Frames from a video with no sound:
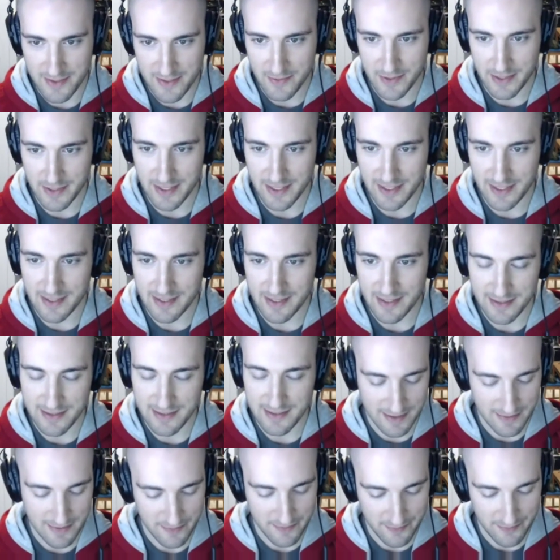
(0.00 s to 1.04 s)
really
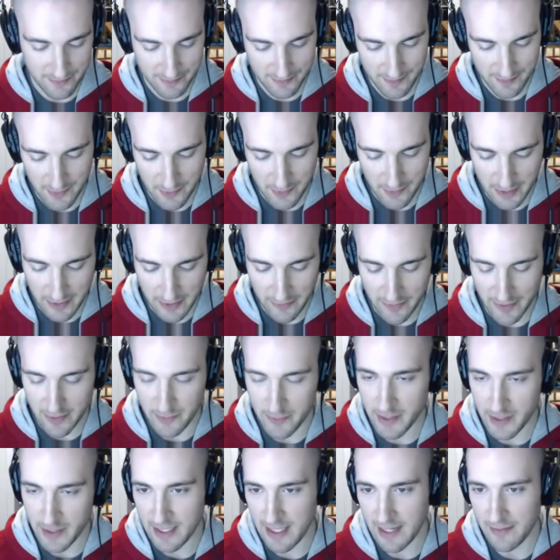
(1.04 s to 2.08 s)
really fun.
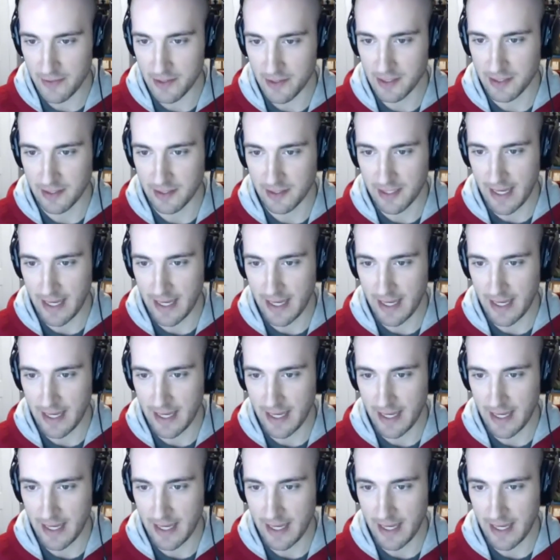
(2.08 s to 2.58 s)
We can have a little